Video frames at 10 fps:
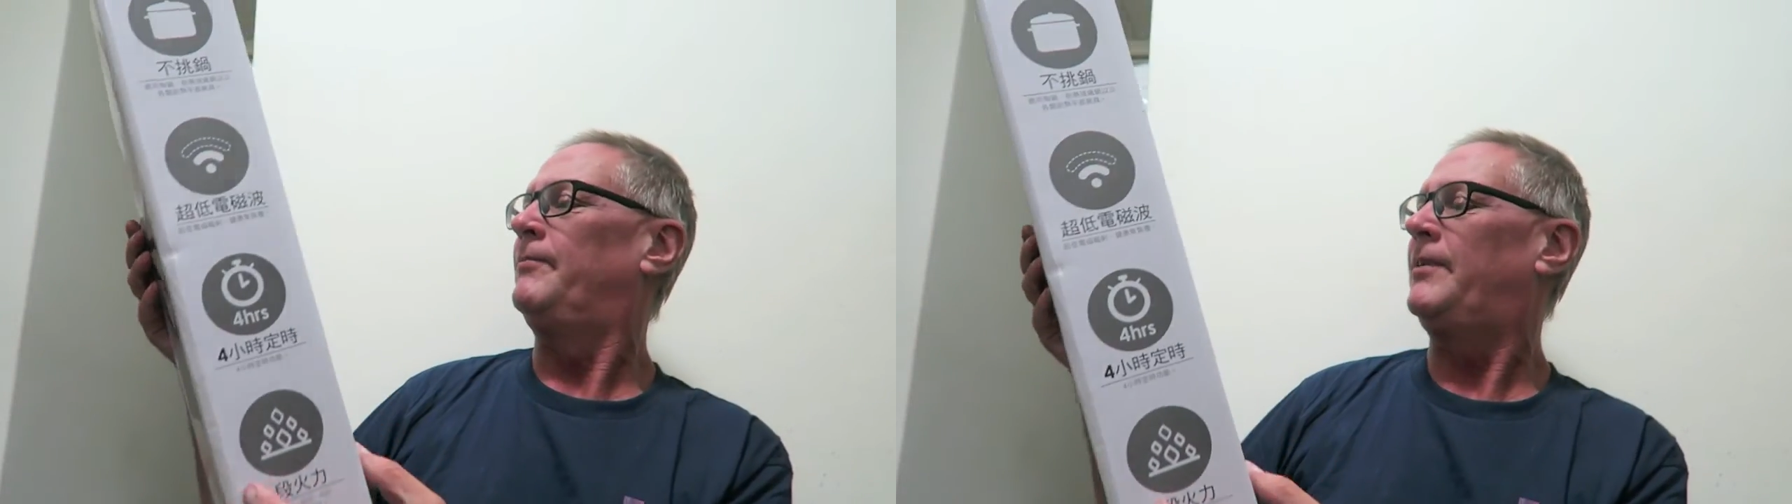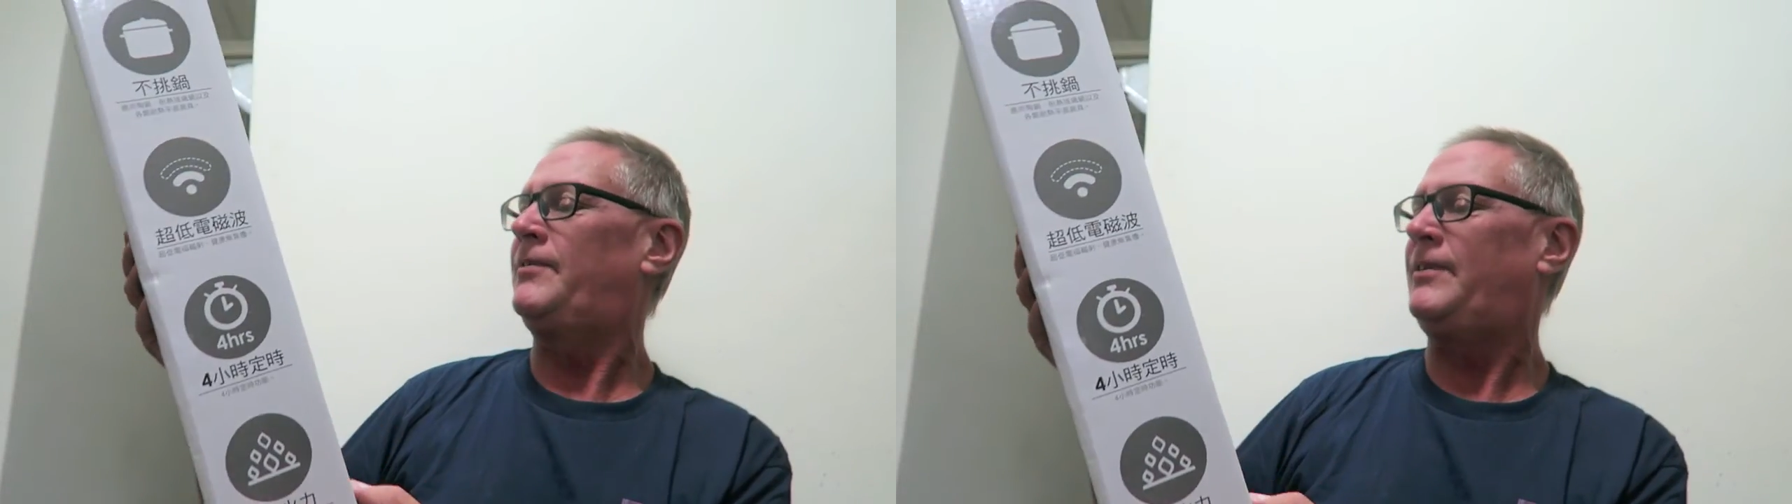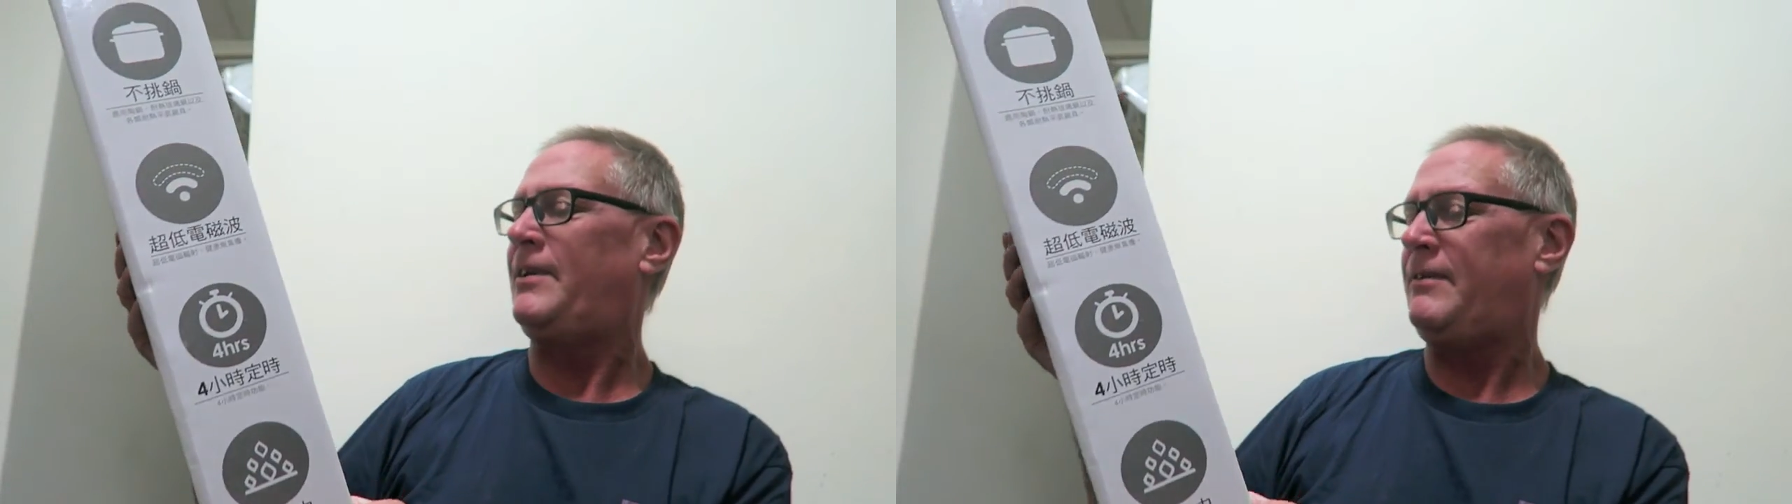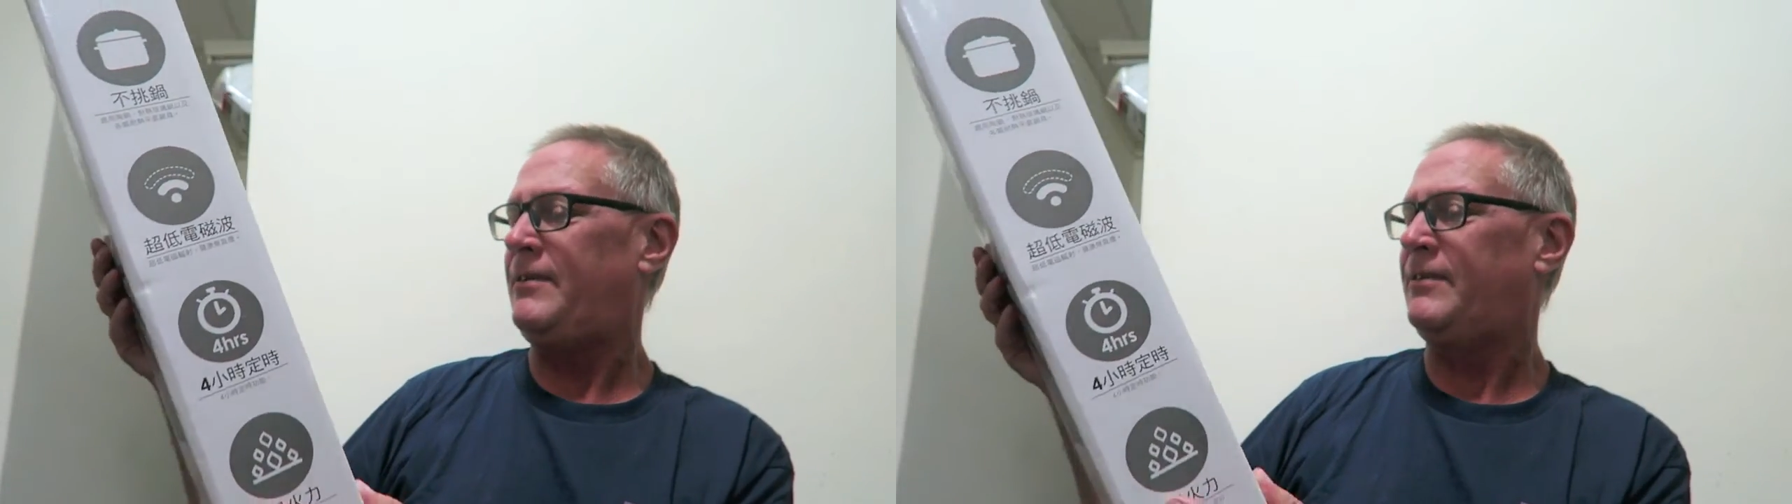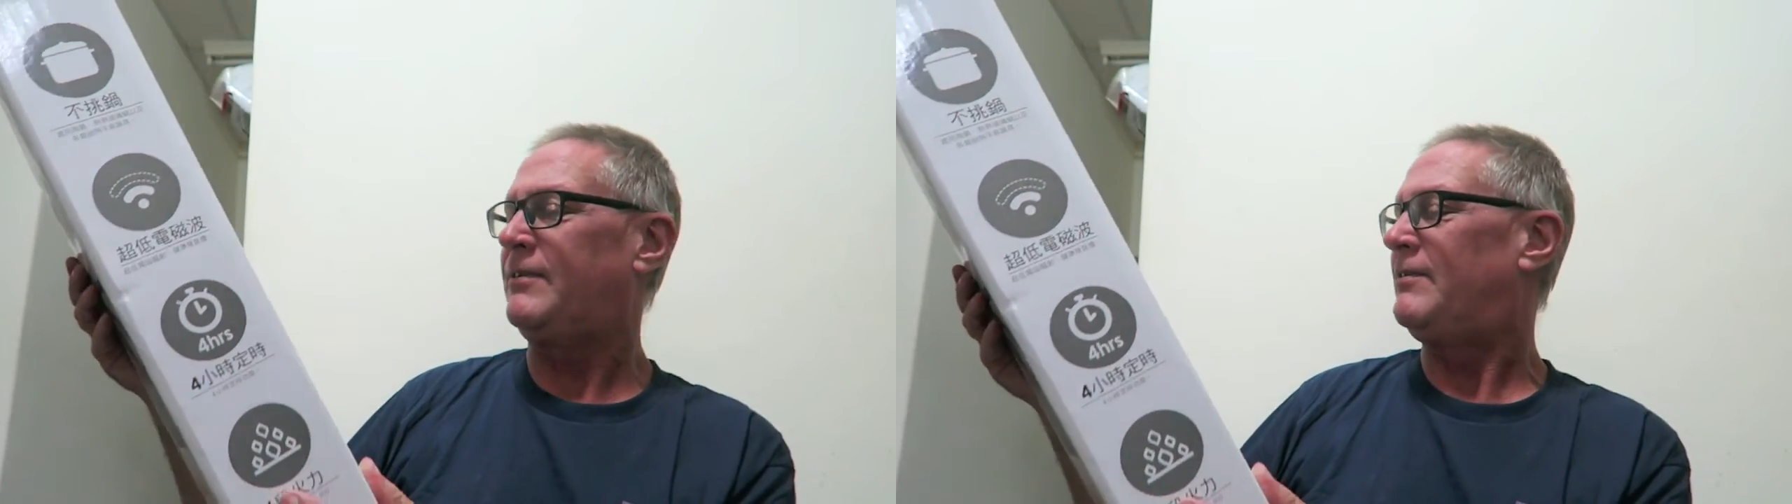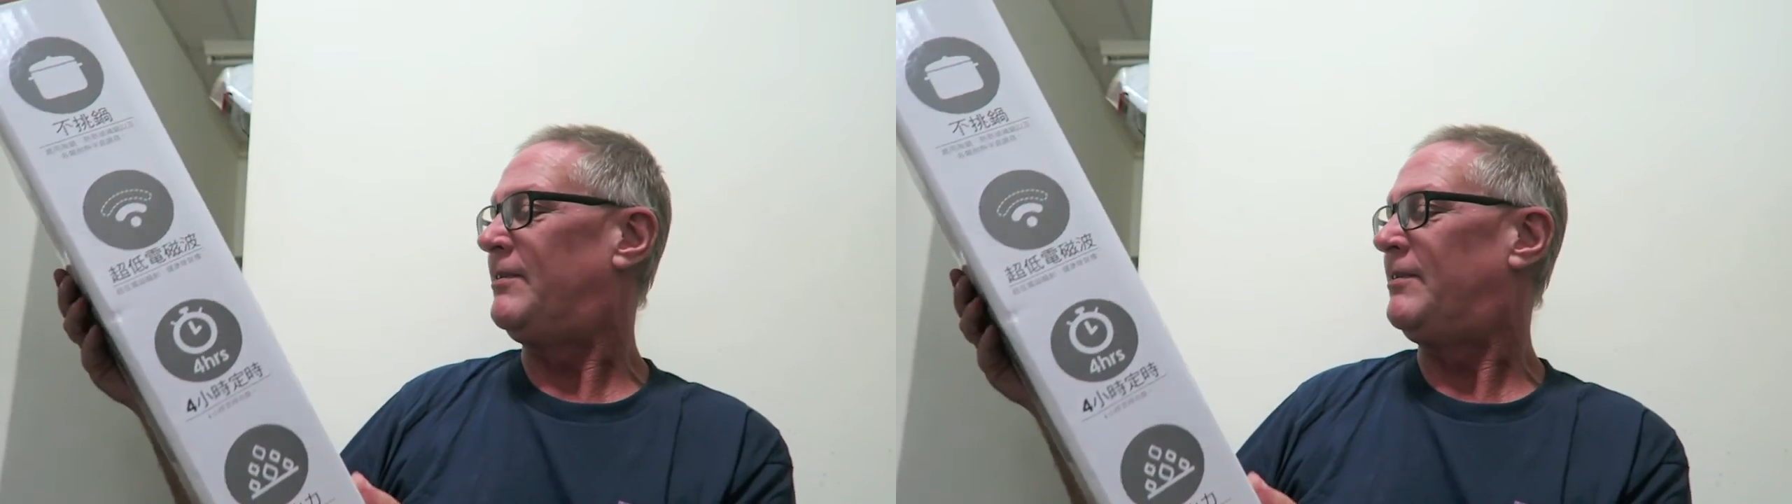Let's see how this can